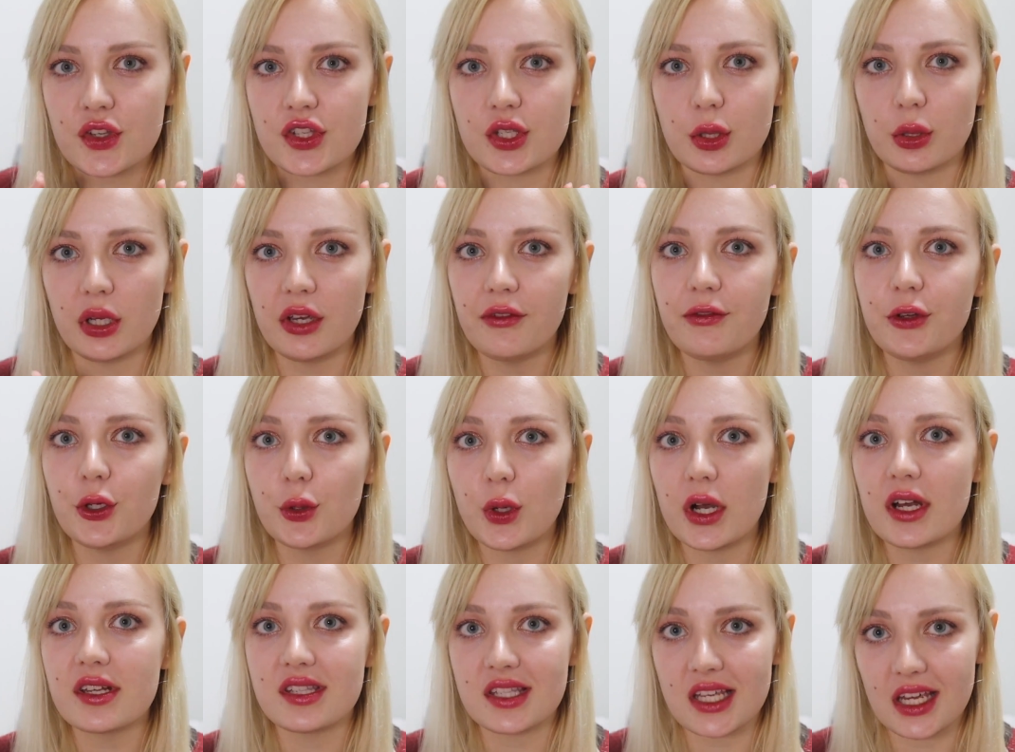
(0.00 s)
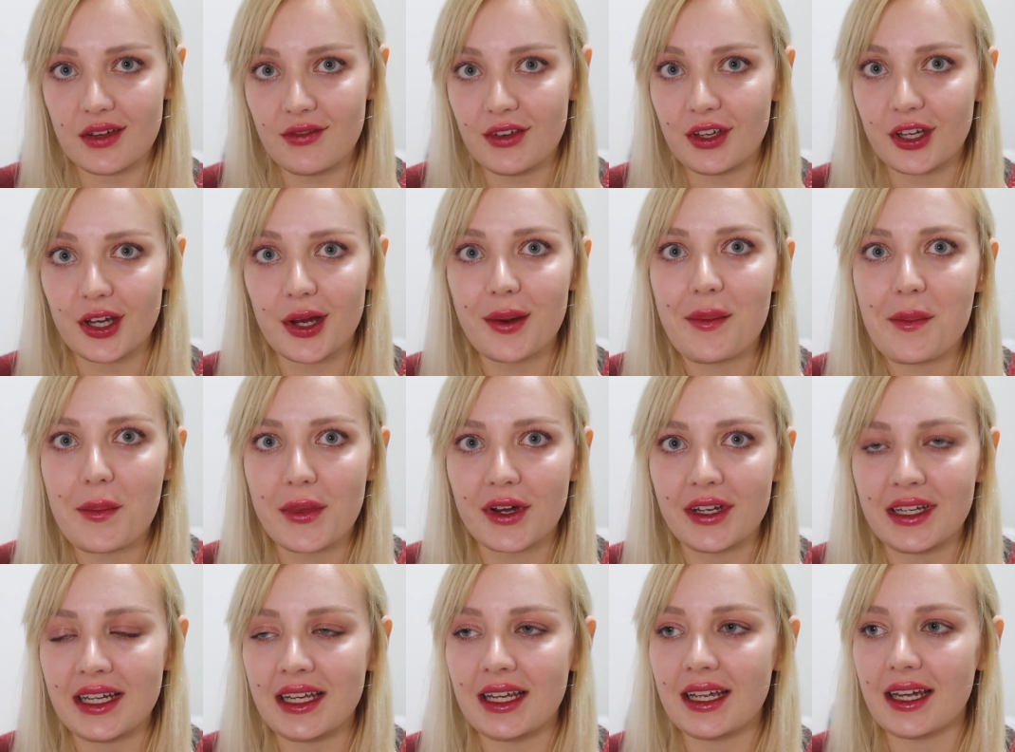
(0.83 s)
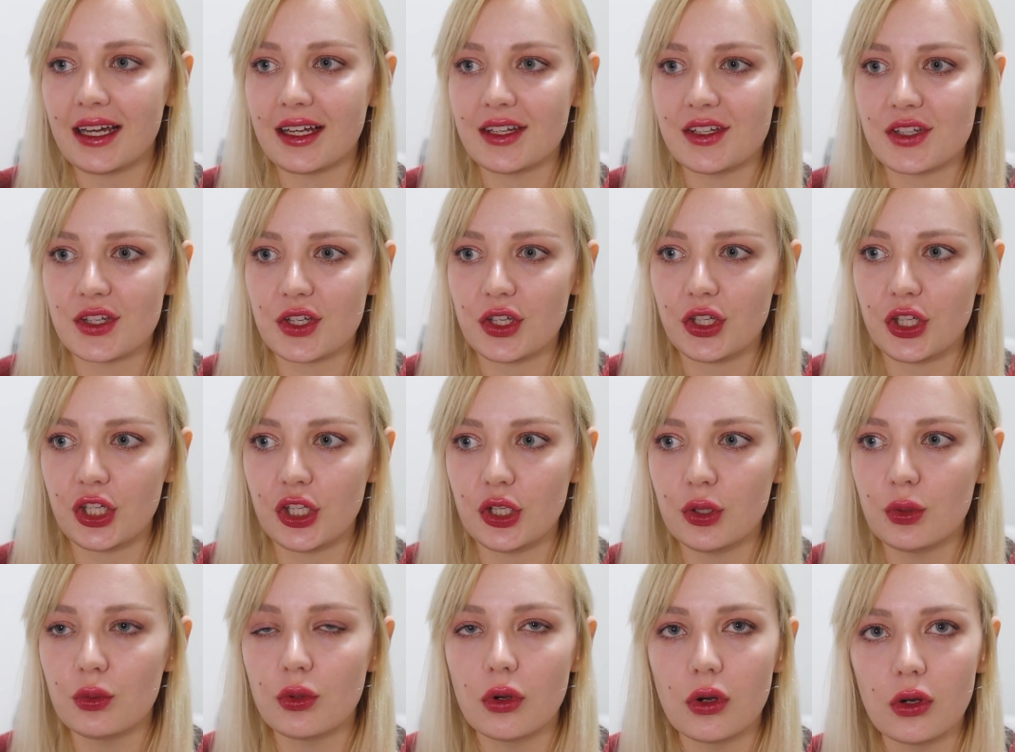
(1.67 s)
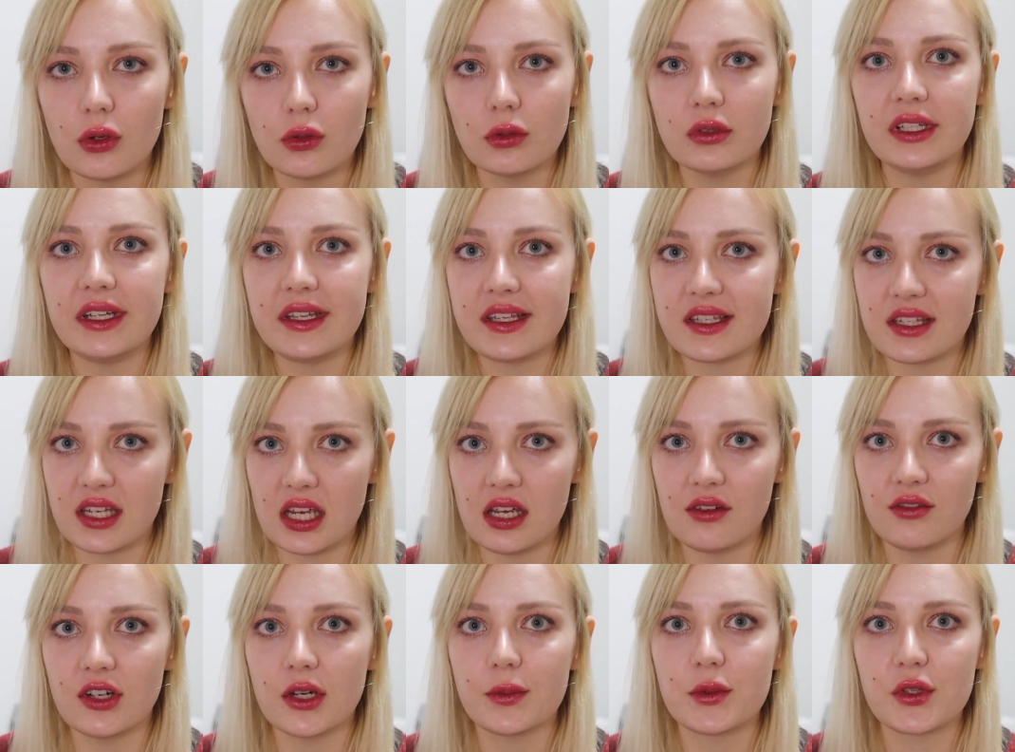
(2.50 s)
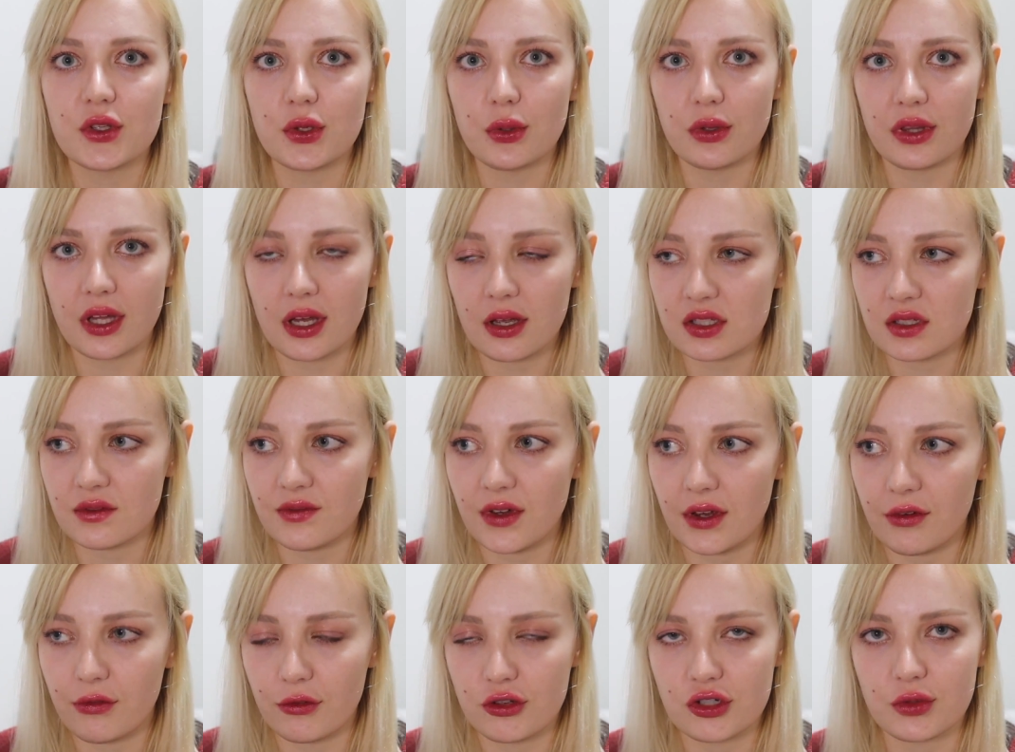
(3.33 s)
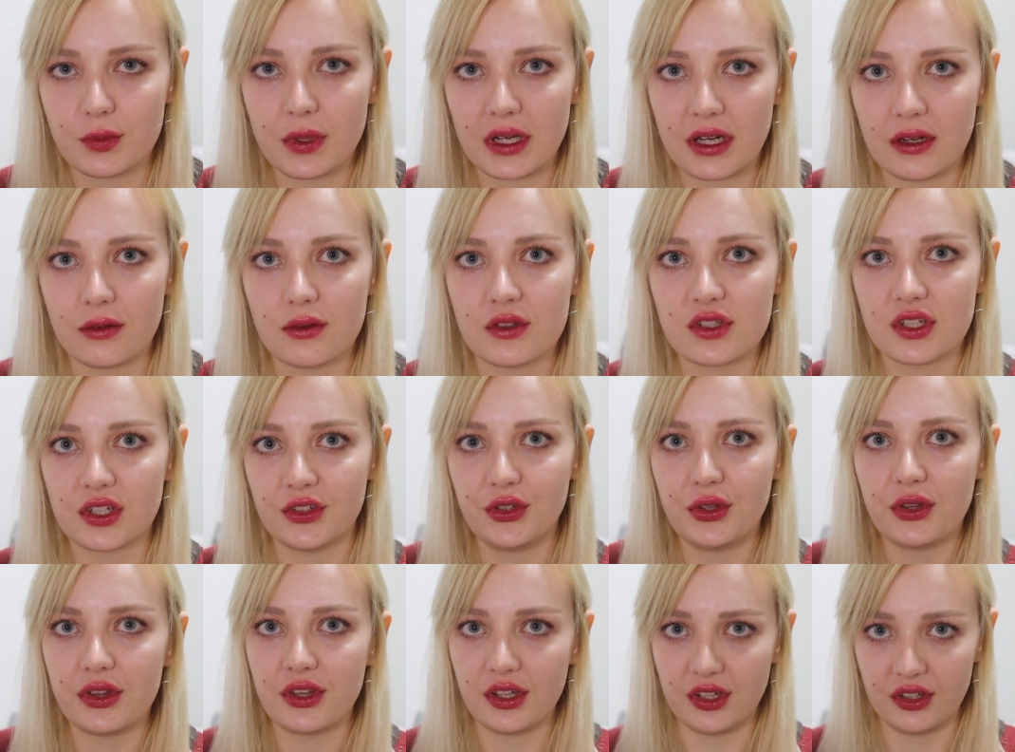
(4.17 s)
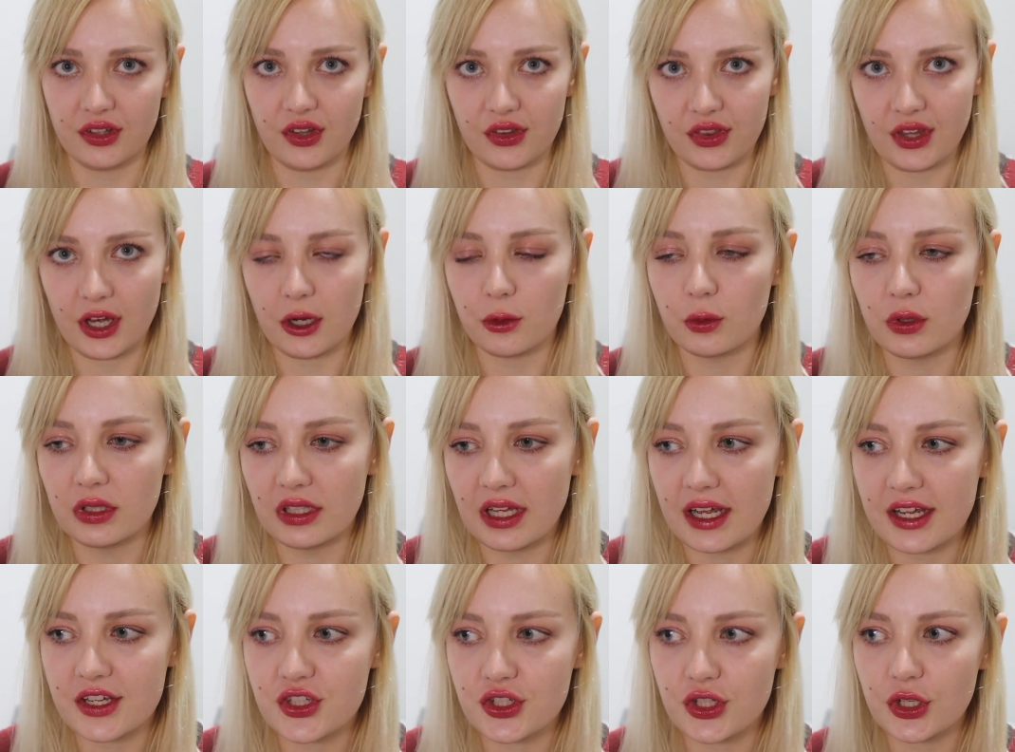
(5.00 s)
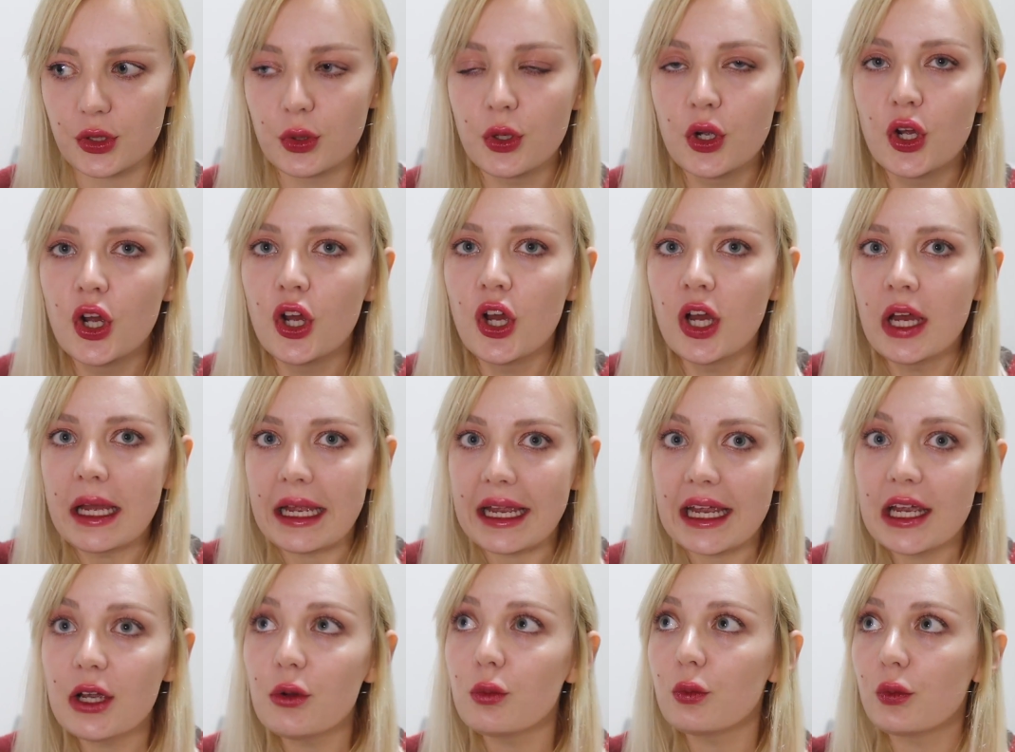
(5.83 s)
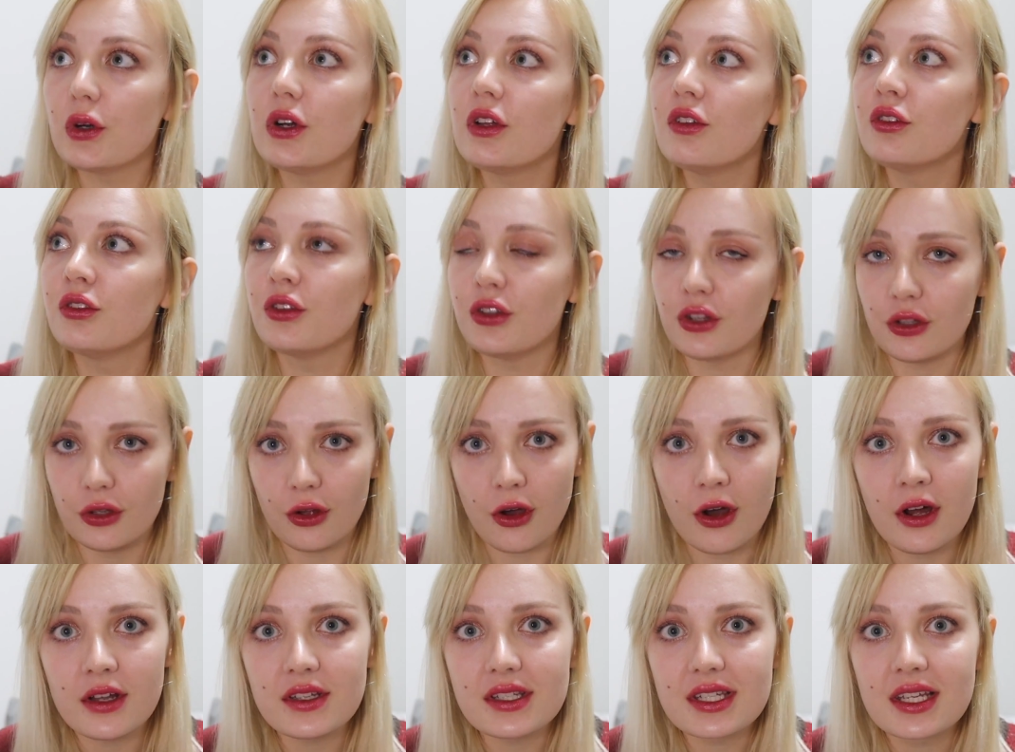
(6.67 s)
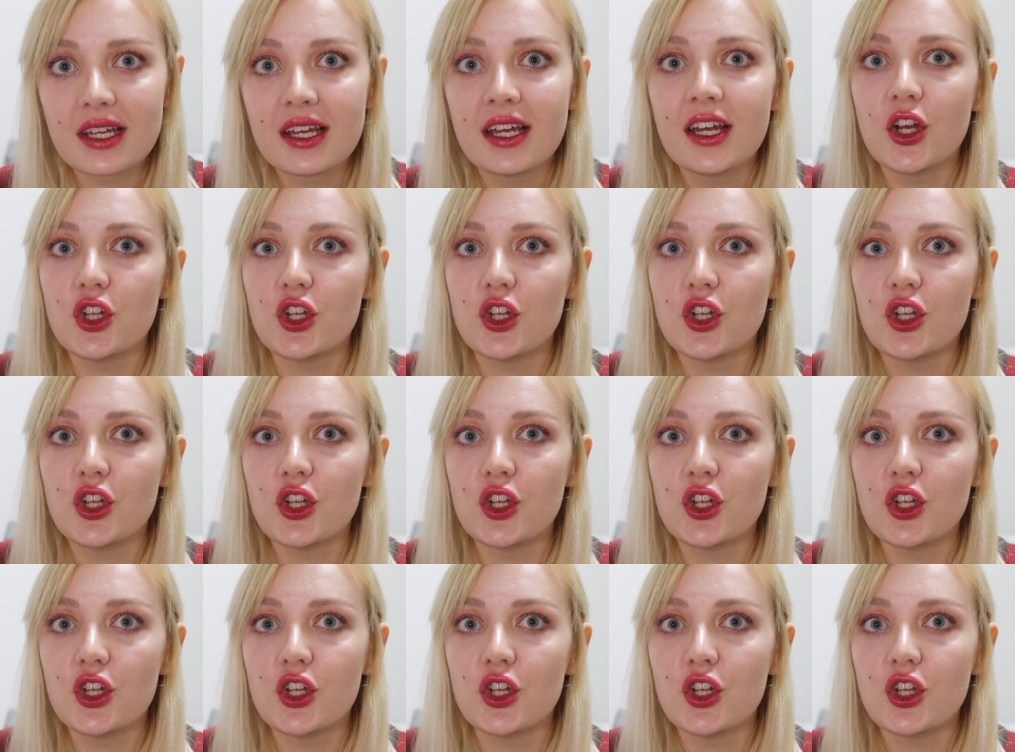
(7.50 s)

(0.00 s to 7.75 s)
So if you are saving up money and you only save up £2,500 and you think that that will last you, it will not.